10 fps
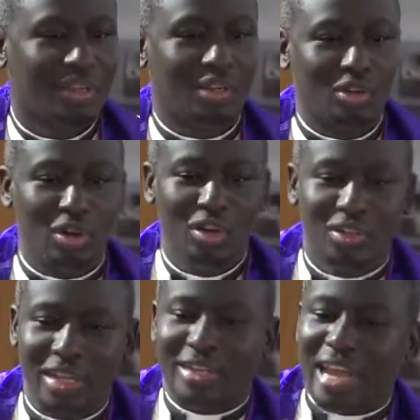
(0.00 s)
You know,
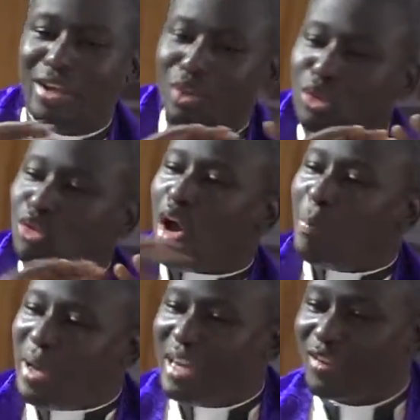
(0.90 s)
they, they do
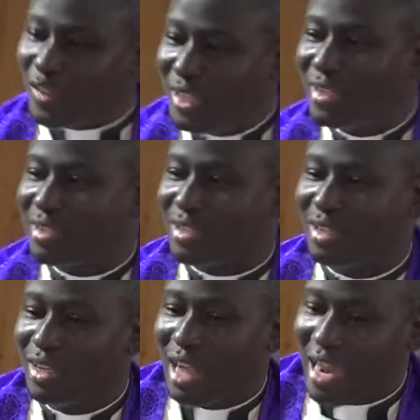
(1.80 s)
so many
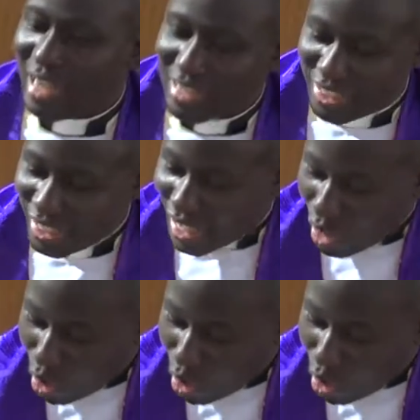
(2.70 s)
things. And they dig a